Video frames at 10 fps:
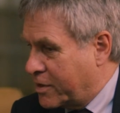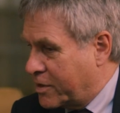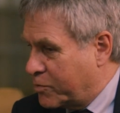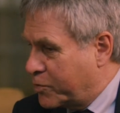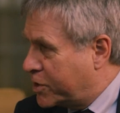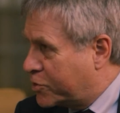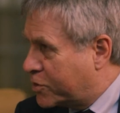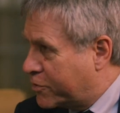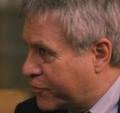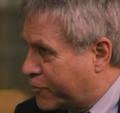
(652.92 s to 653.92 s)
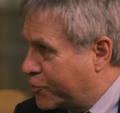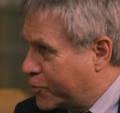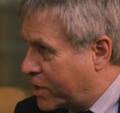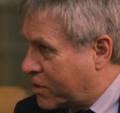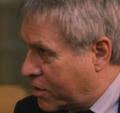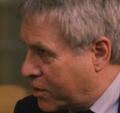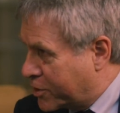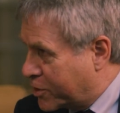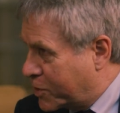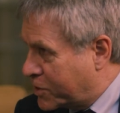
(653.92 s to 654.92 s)
a reader through their
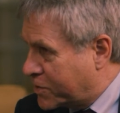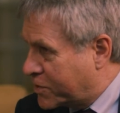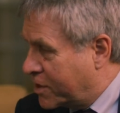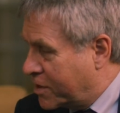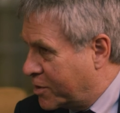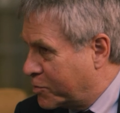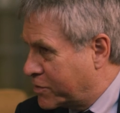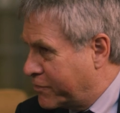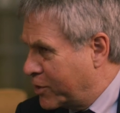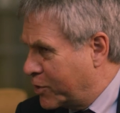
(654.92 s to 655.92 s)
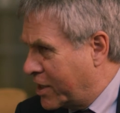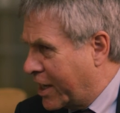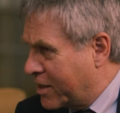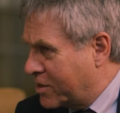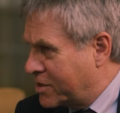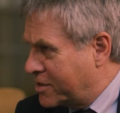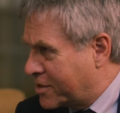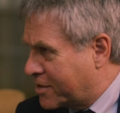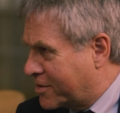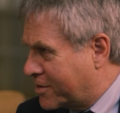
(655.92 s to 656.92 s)
arguments. It was a very
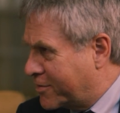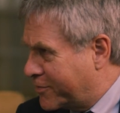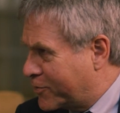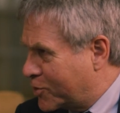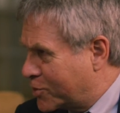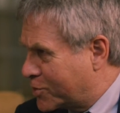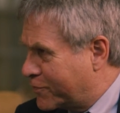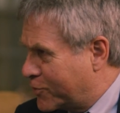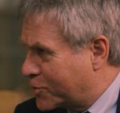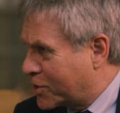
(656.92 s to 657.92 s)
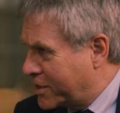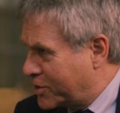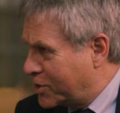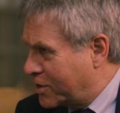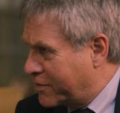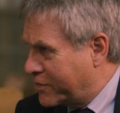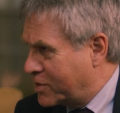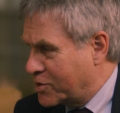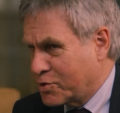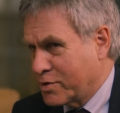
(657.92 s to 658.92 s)
analytic philosopher's idea of the
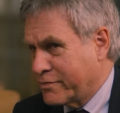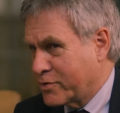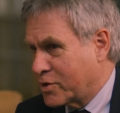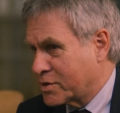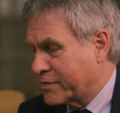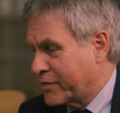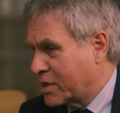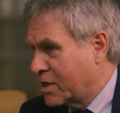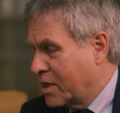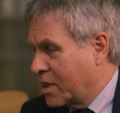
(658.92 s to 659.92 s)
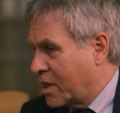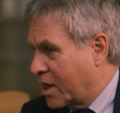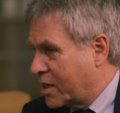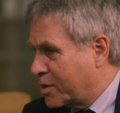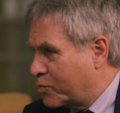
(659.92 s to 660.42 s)
history of philosophy, and I